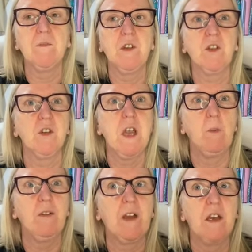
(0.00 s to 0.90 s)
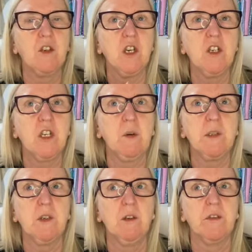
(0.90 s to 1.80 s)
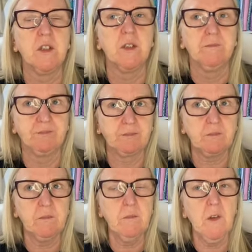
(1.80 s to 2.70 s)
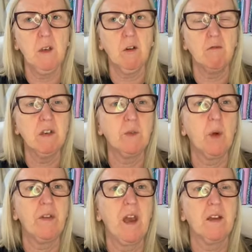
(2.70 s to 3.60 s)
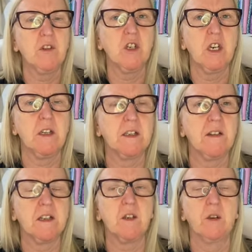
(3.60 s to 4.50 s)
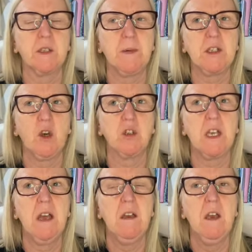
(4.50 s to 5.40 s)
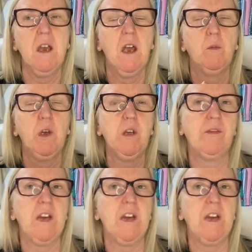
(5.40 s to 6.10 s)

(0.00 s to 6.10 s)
So yeah, we've kind of changed our sofas. I got rid of one that had the chaise, and that's gone to my daughter, and we're loving